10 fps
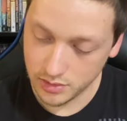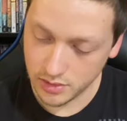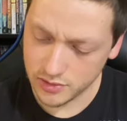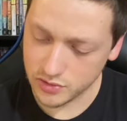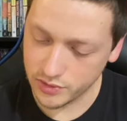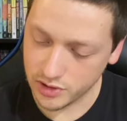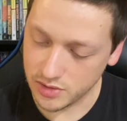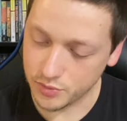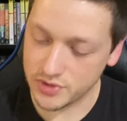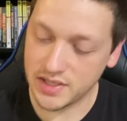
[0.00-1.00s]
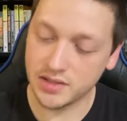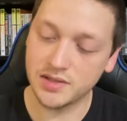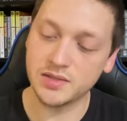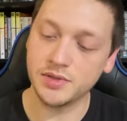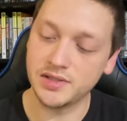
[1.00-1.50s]
A story called Protected
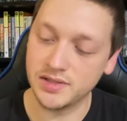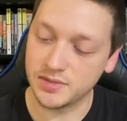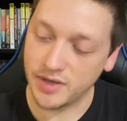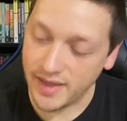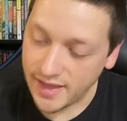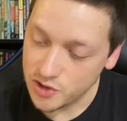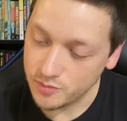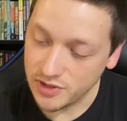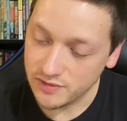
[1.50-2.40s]
Species by H.B.